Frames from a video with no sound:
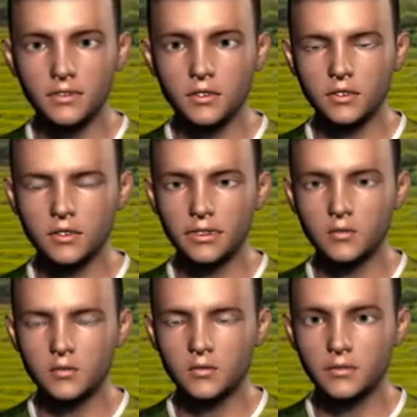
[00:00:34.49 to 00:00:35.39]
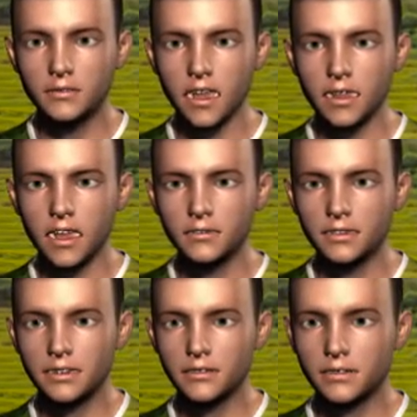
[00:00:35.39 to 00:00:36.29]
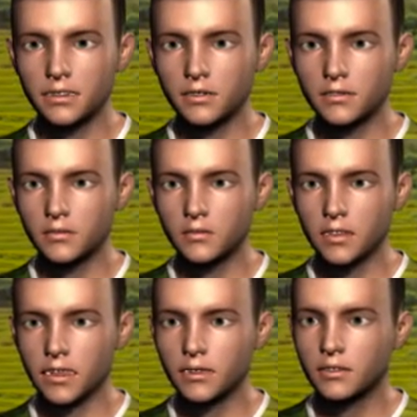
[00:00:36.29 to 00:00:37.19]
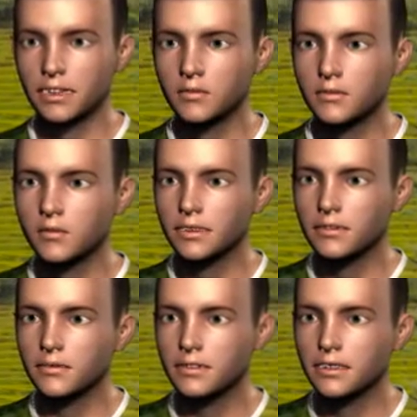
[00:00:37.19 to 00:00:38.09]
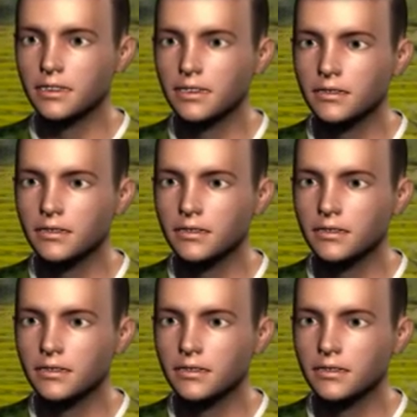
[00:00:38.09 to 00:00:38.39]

when the sons of God came into the daughters of man,